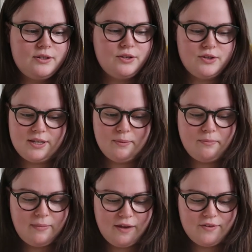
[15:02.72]
so to
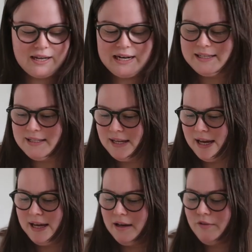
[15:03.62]
have it clear
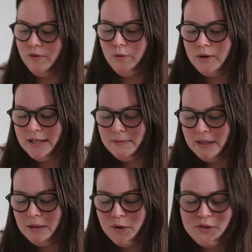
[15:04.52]
today, I thought let's
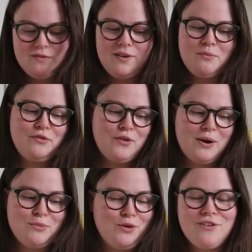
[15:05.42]
make the most of it before
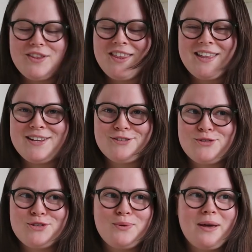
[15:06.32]
I move other things
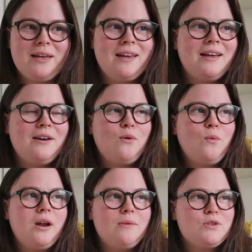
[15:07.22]
onto it
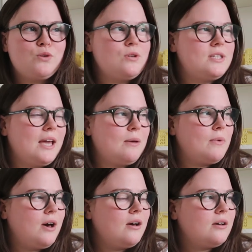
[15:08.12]
while I'm sorting.
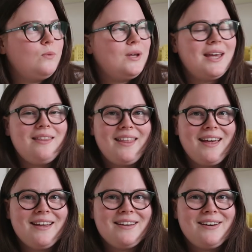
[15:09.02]
But we're getting
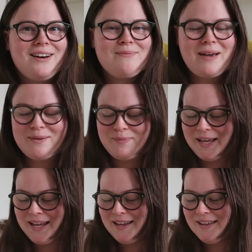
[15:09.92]
there. I'm
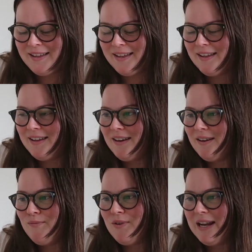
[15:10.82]
happy.
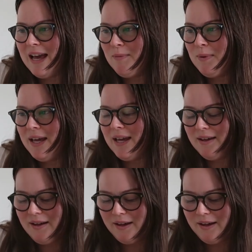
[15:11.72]
I'm really happy.